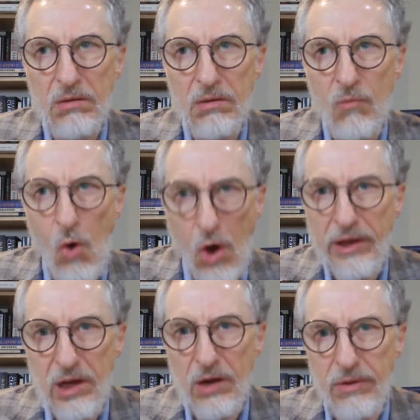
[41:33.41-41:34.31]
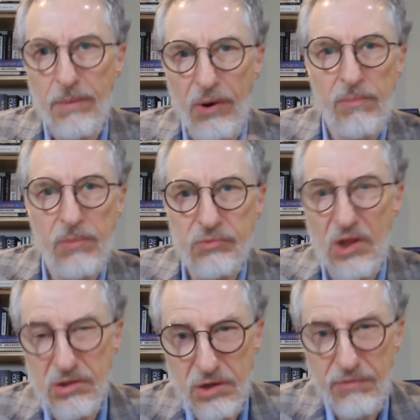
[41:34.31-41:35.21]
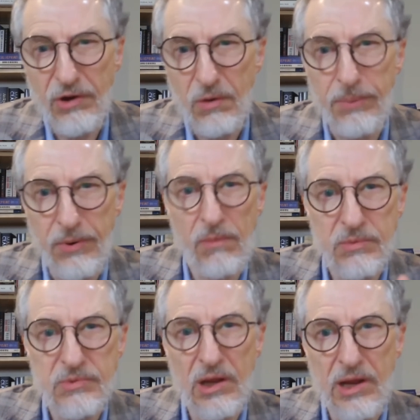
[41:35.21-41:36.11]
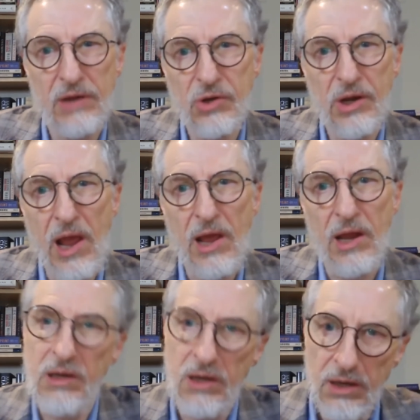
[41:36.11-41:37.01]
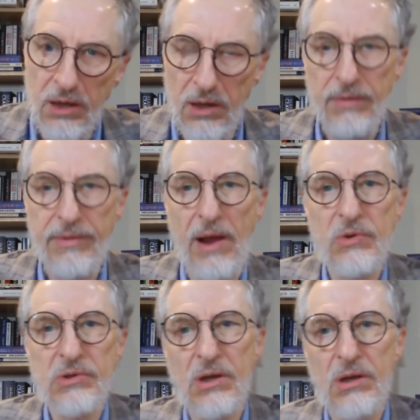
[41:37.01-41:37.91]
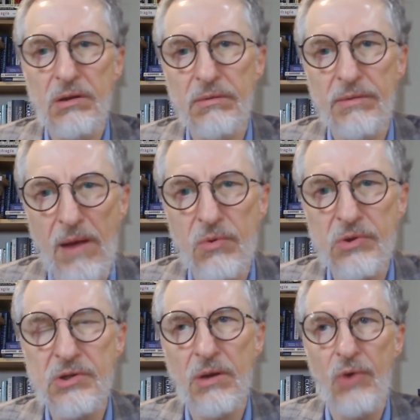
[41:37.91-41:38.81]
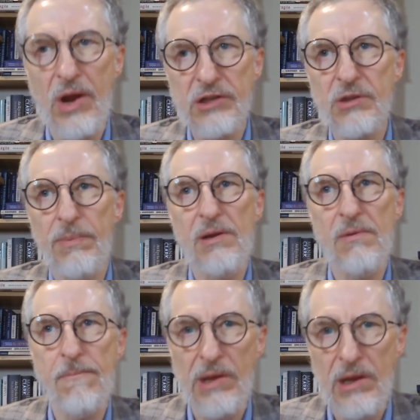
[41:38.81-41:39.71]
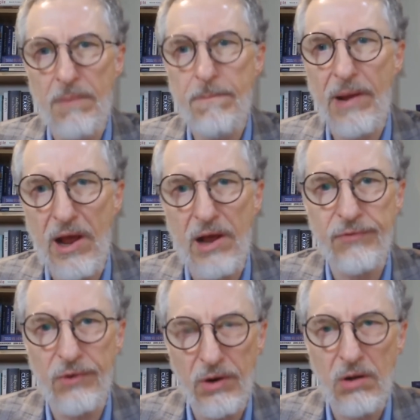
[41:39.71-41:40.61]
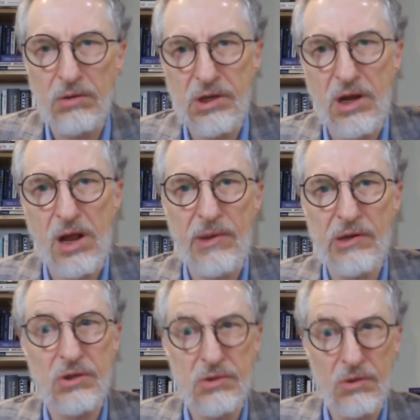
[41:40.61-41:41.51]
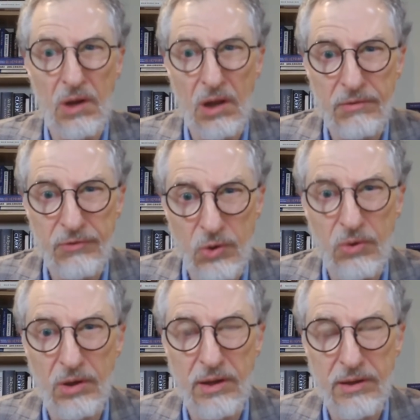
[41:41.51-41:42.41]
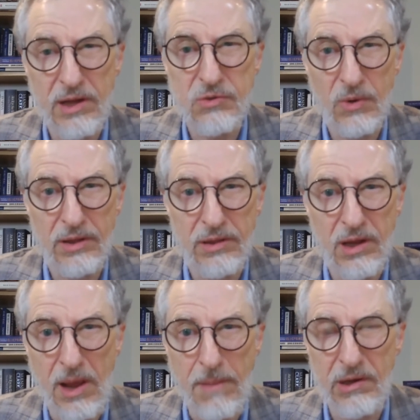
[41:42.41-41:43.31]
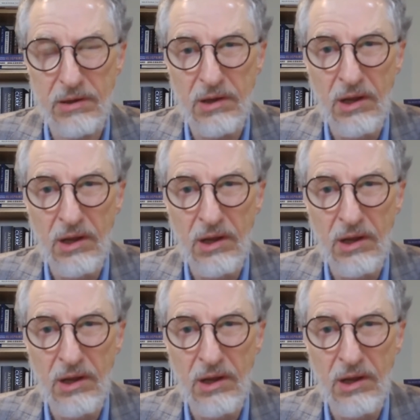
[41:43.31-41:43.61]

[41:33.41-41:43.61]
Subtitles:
working on the problems, the difficult problems the country had. That was a recipe to be in power for a long time and to do a lot of good, and that's what I think happened